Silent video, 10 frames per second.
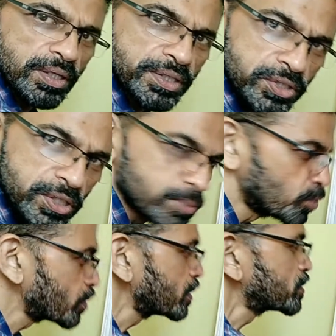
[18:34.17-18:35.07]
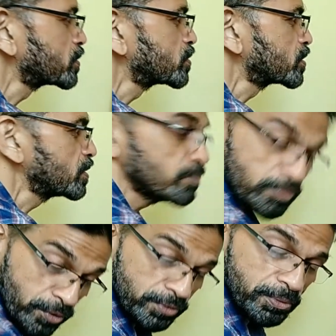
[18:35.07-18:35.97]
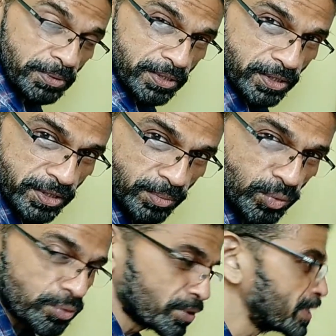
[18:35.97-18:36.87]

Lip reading: digital modulation scheme. Of course, we'll be discussing more